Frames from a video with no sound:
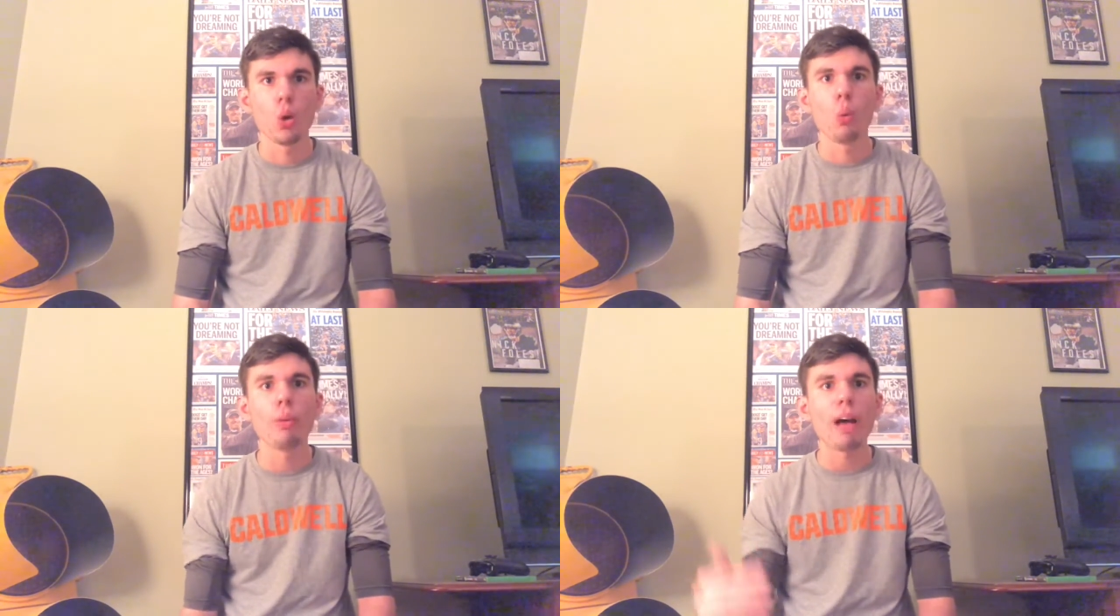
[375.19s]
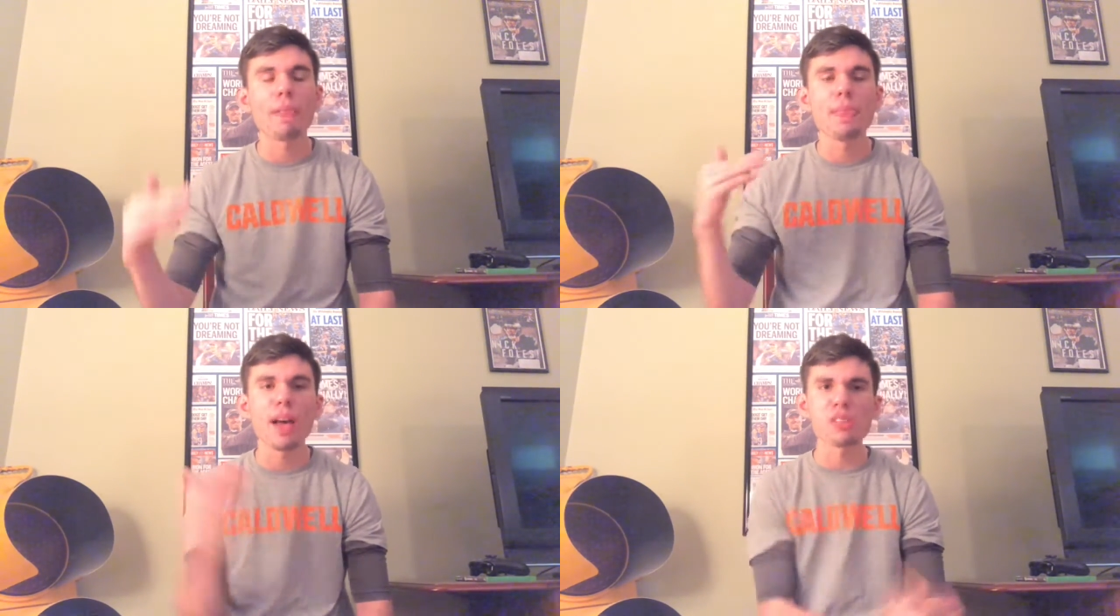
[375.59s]
We
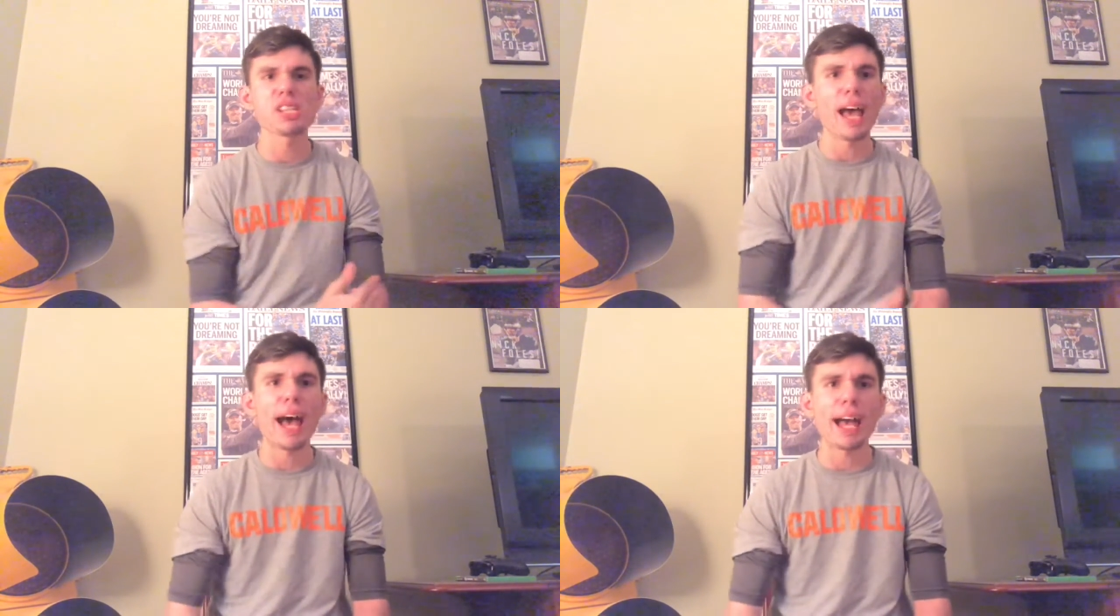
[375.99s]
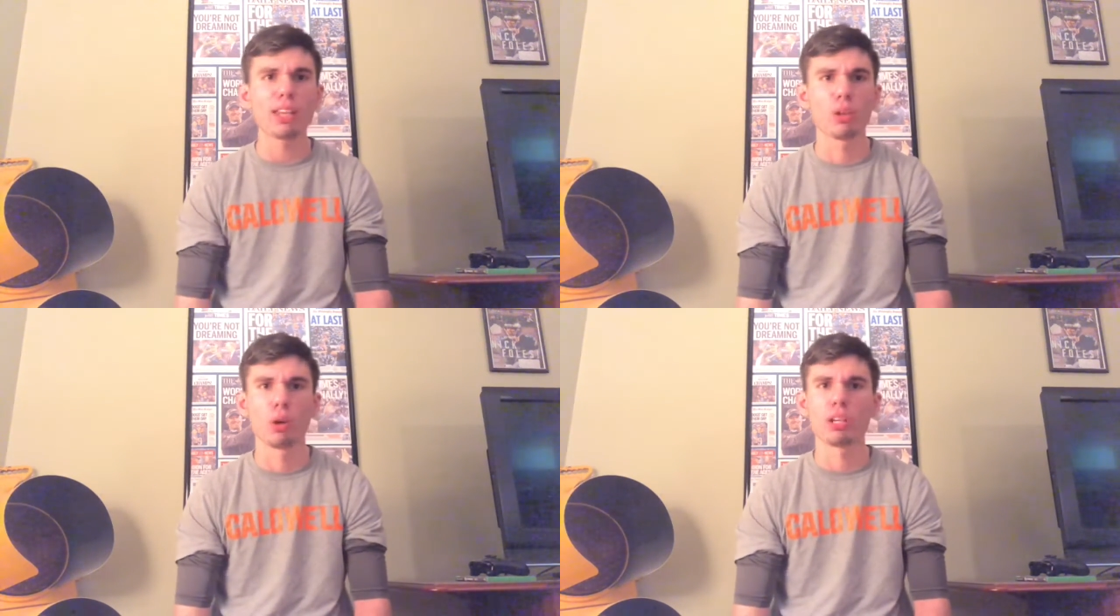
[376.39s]
got Nelson
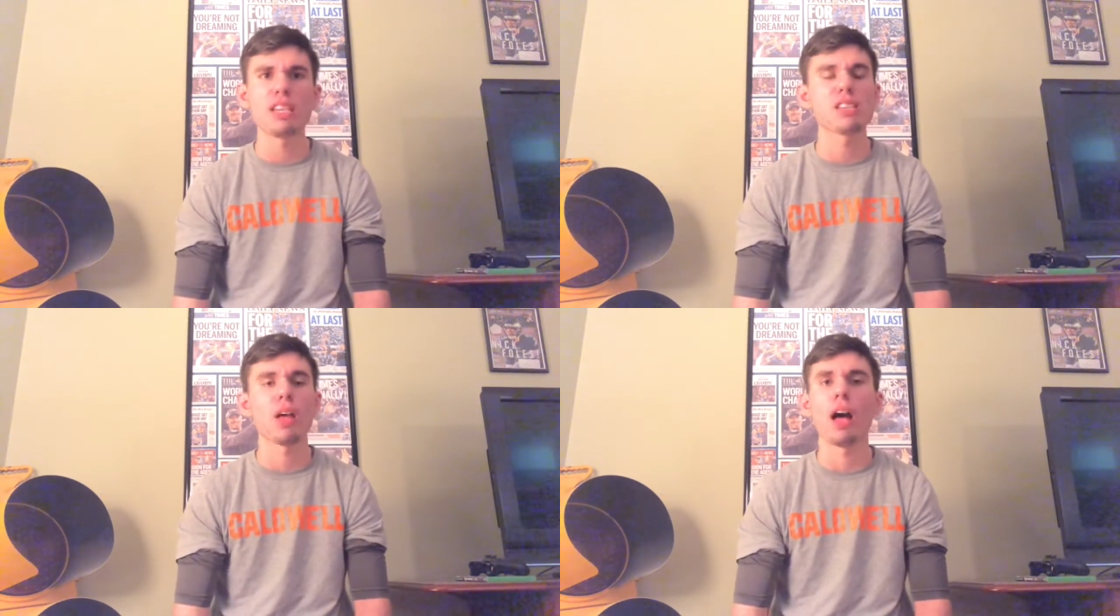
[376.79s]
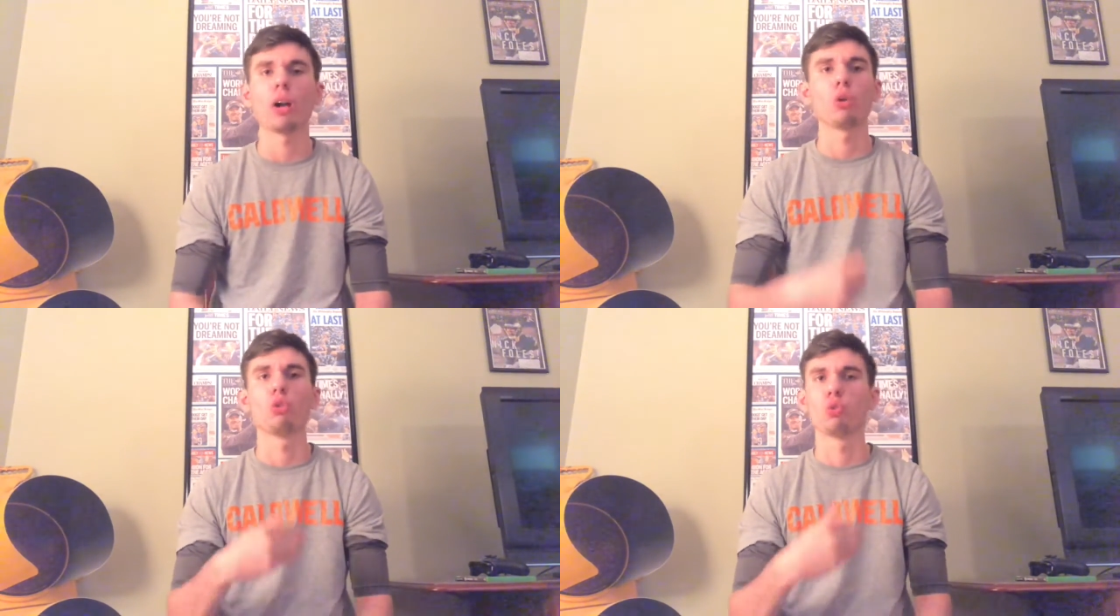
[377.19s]
Aguilar. He's a
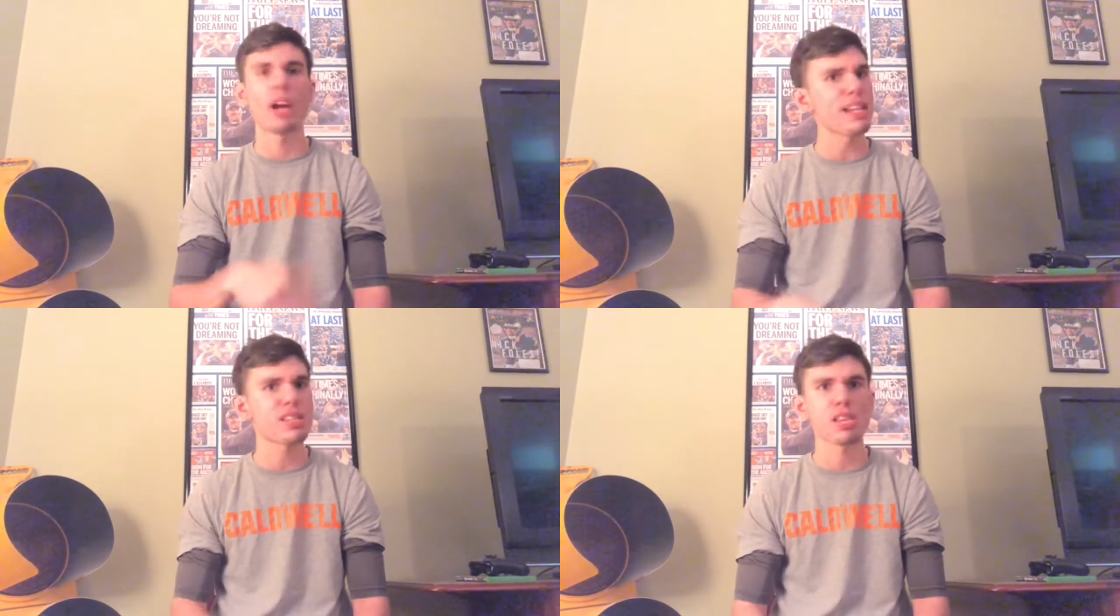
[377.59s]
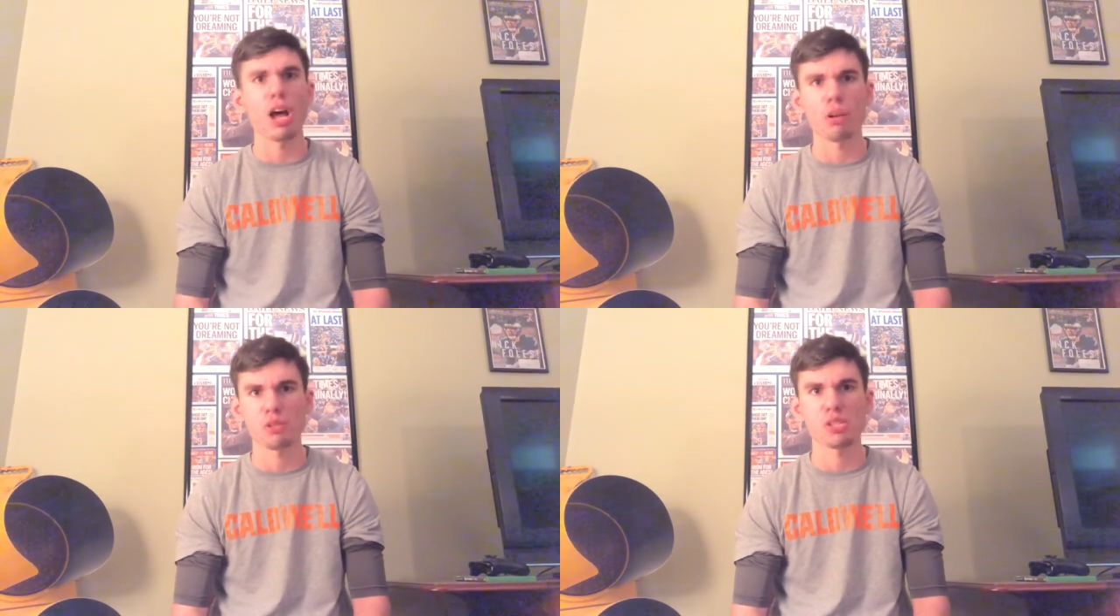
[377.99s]
great
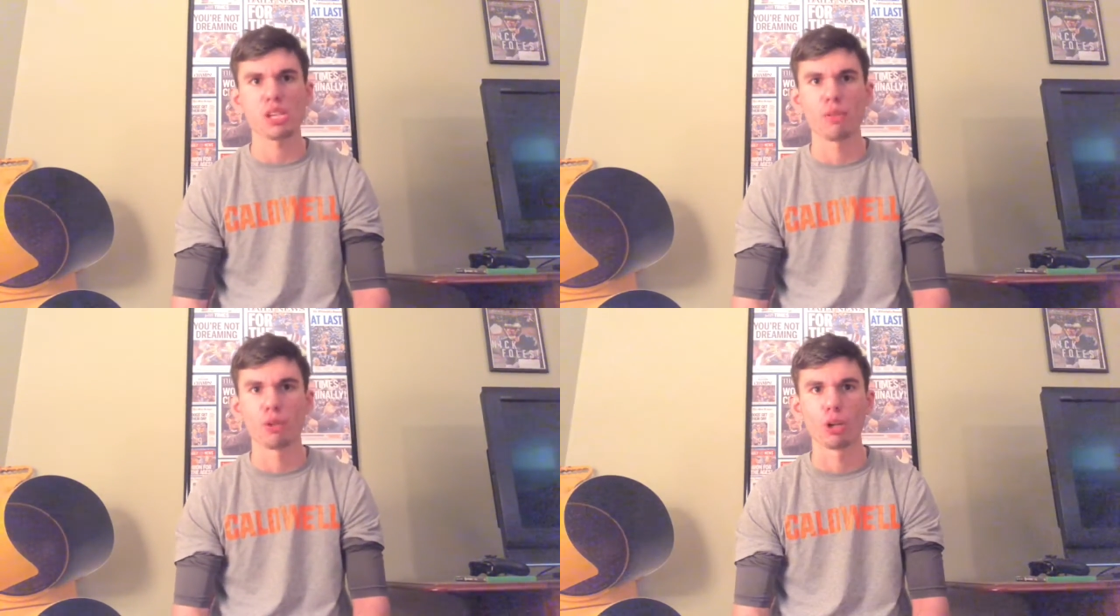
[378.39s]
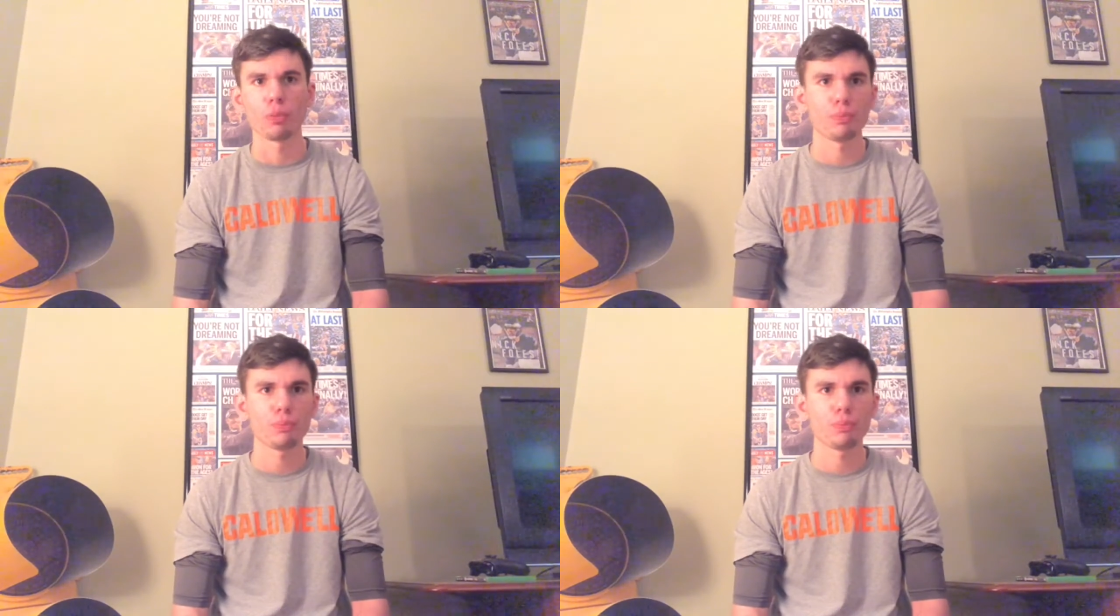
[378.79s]
slot receiver.